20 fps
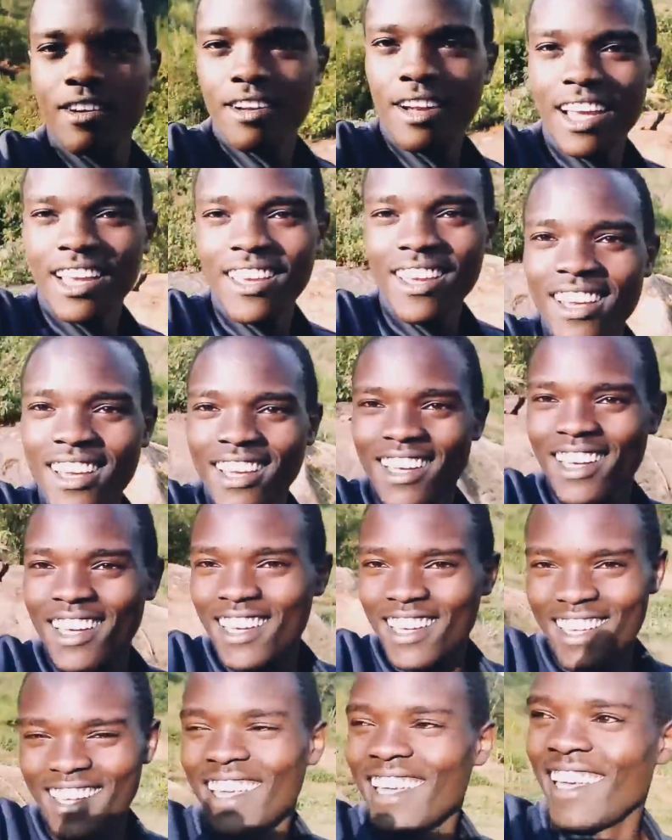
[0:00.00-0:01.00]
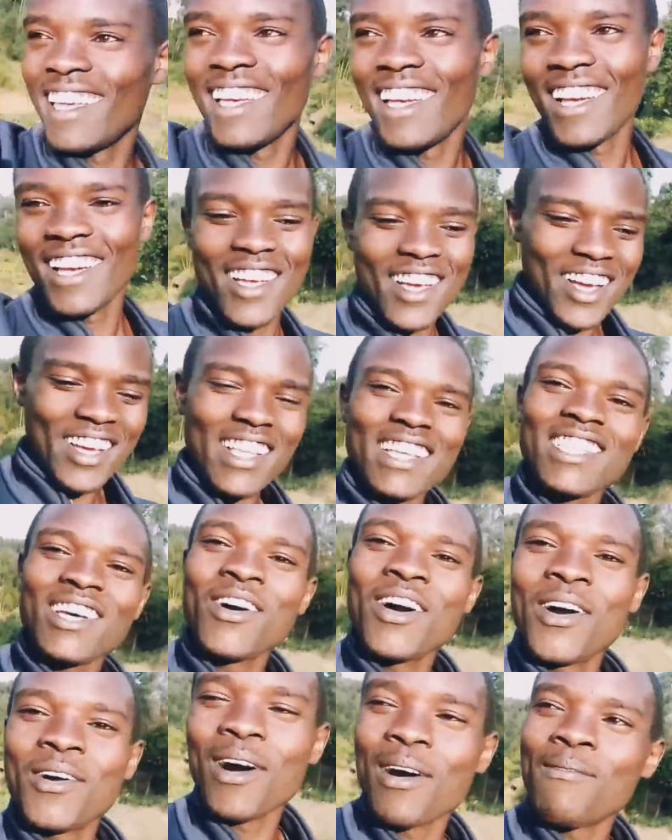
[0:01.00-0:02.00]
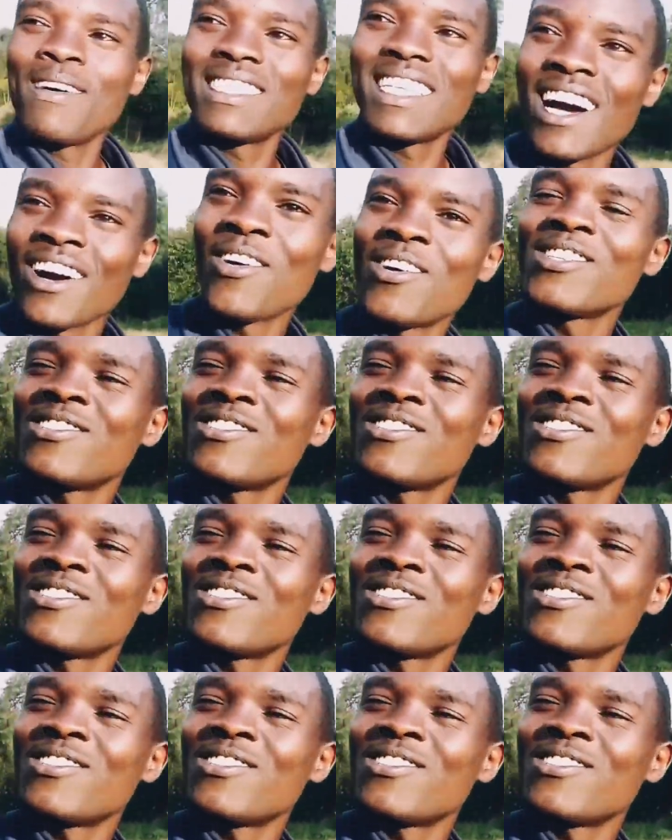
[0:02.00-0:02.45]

Lakini sasa wewe wa Machakos